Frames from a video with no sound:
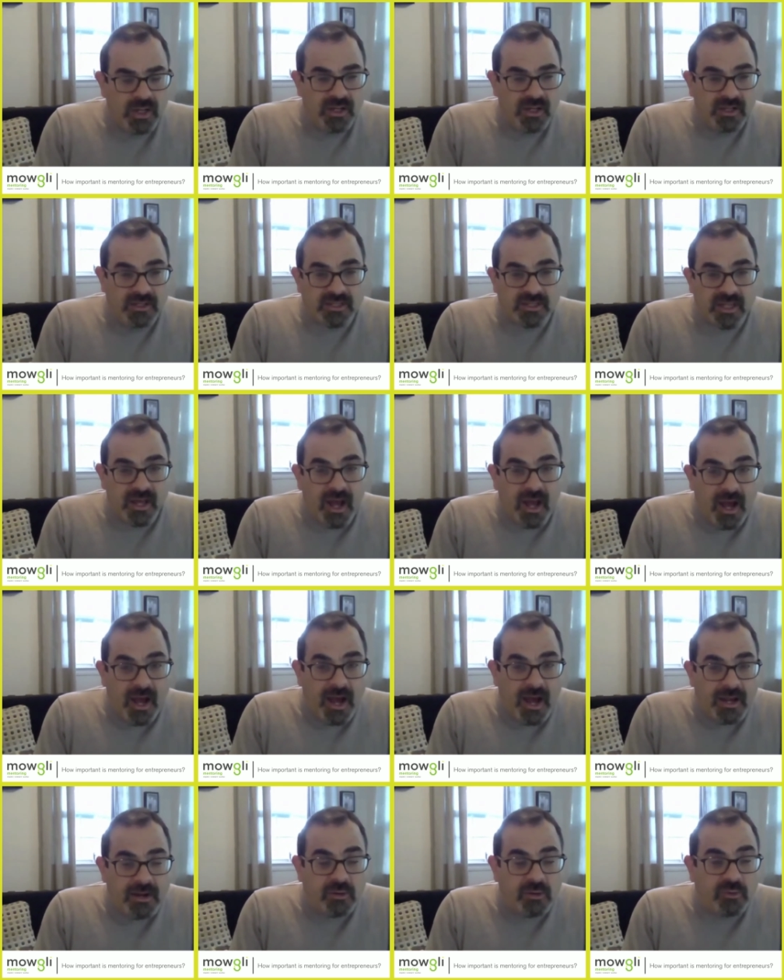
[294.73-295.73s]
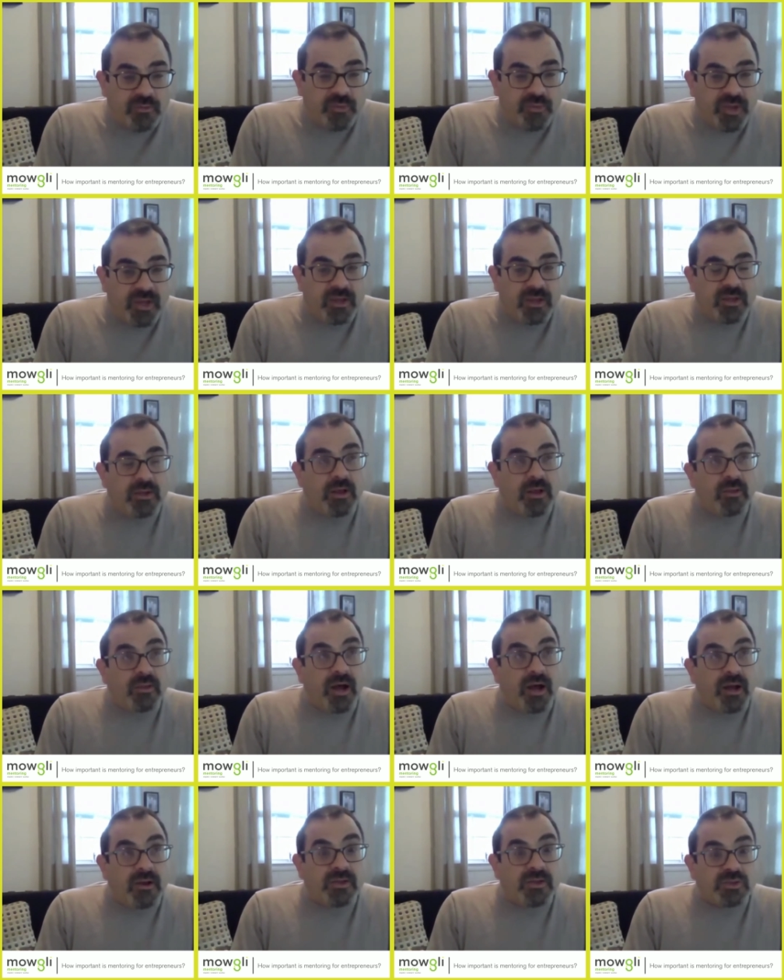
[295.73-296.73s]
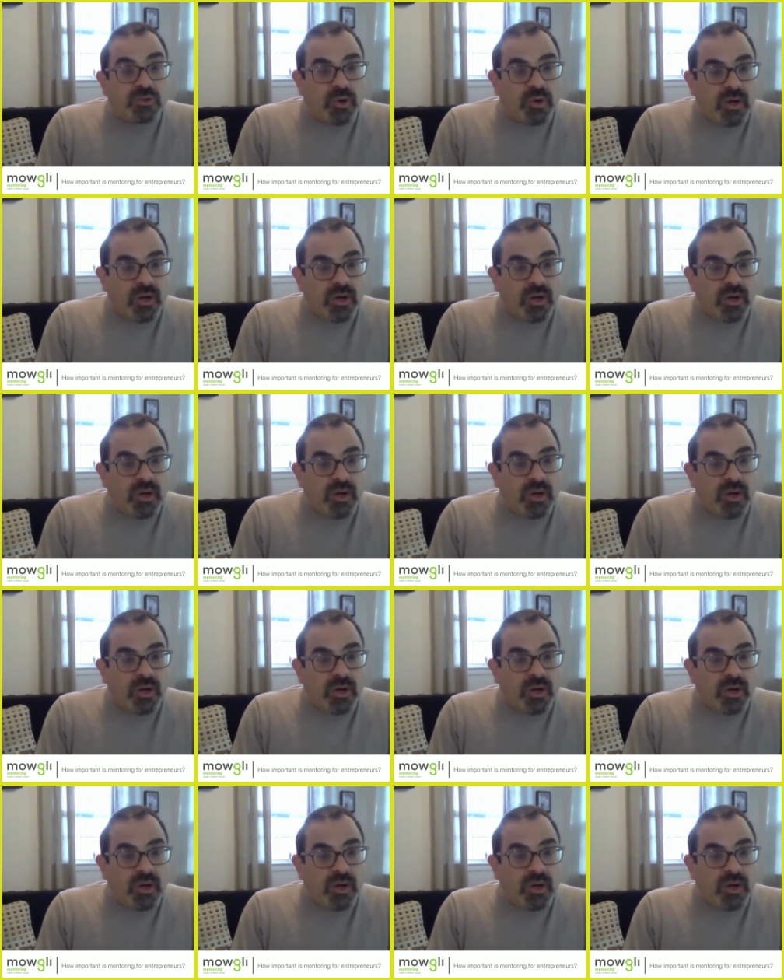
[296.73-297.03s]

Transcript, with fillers: is that I don't think a lot of these